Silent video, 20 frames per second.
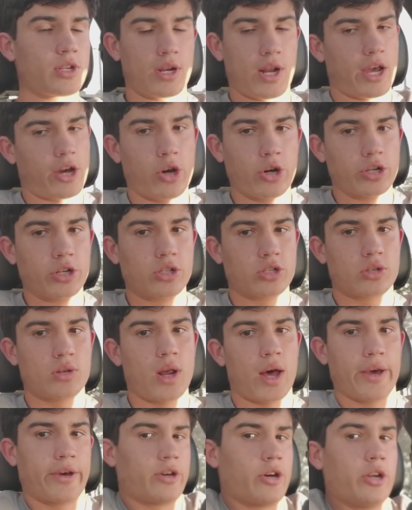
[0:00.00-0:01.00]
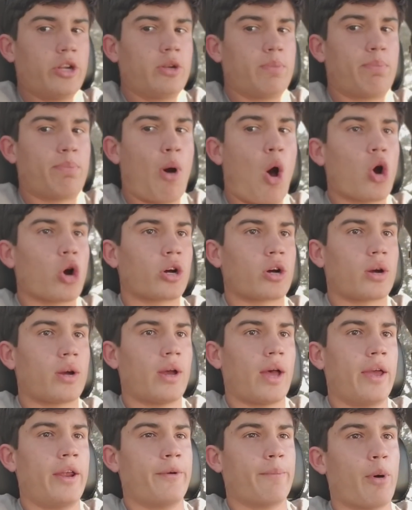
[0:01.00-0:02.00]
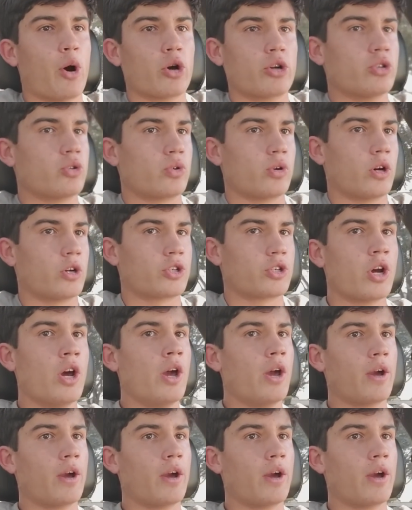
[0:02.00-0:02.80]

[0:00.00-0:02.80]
and I couldn't park in a parking garage